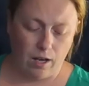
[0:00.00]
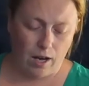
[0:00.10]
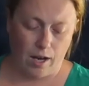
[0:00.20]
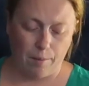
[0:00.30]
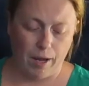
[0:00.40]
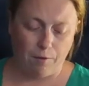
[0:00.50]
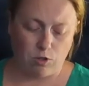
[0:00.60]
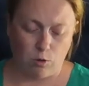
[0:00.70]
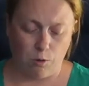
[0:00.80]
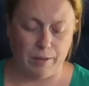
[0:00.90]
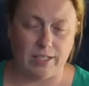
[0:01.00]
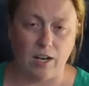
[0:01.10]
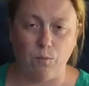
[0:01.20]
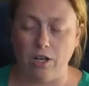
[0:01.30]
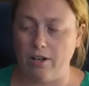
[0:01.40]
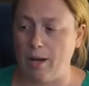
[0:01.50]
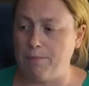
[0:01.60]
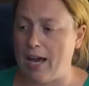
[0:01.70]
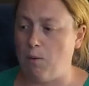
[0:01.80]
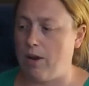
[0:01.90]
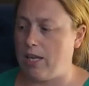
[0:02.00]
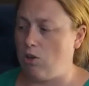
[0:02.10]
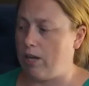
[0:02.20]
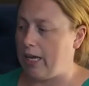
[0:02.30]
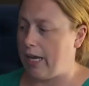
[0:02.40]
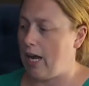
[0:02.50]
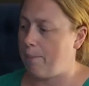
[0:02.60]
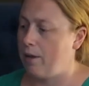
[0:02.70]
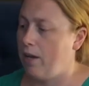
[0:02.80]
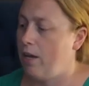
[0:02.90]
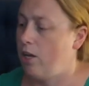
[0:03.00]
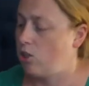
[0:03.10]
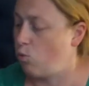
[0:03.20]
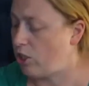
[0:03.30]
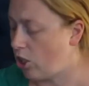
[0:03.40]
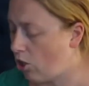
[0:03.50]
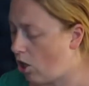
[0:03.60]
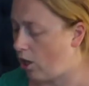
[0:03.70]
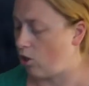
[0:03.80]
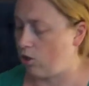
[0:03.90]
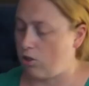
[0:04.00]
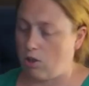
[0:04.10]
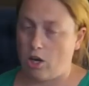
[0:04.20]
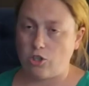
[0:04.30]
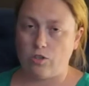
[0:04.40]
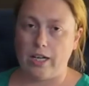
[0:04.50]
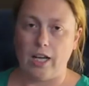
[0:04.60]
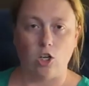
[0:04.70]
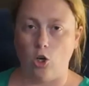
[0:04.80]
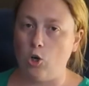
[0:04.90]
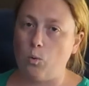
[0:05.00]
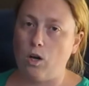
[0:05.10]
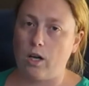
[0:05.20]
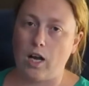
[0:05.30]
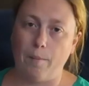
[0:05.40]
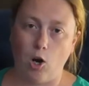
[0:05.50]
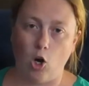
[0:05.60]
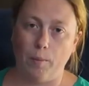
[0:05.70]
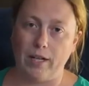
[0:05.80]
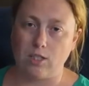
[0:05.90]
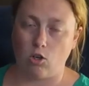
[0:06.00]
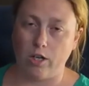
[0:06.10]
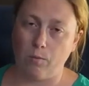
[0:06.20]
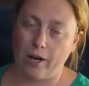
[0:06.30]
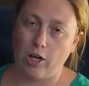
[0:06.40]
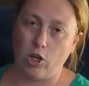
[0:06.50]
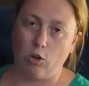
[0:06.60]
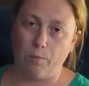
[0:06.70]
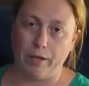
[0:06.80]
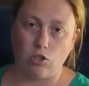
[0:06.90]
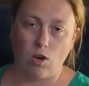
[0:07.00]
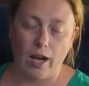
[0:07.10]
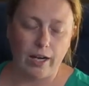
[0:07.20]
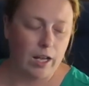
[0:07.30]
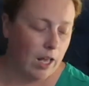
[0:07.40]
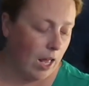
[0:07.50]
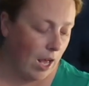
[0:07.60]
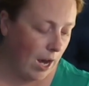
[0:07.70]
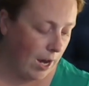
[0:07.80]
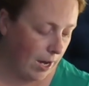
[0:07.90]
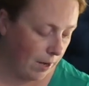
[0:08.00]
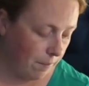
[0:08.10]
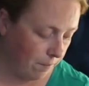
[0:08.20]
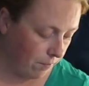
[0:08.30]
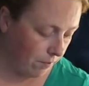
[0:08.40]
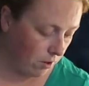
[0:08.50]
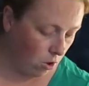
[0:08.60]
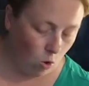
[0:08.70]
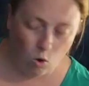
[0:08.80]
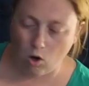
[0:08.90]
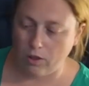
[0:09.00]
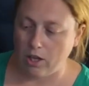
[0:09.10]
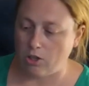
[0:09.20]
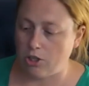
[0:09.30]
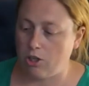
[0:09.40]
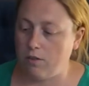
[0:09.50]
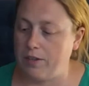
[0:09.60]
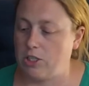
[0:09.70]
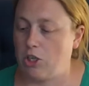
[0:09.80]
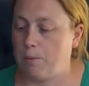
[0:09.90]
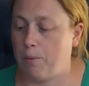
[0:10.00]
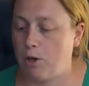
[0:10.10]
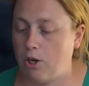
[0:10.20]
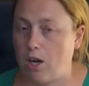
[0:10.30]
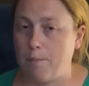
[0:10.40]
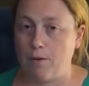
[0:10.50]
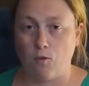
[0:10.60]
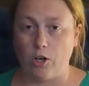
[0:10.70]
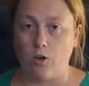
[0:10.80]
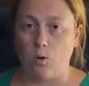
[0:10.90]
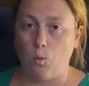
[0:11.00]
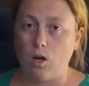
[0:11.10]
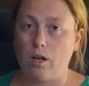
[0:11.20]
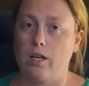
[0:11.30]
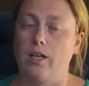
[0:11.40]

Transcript: and so it'll be done when you get up. That way you can get up, switch your laundry, go to work, come home, and it's already ready to go to be dried. Or the alternative is you can put it on before you go to work,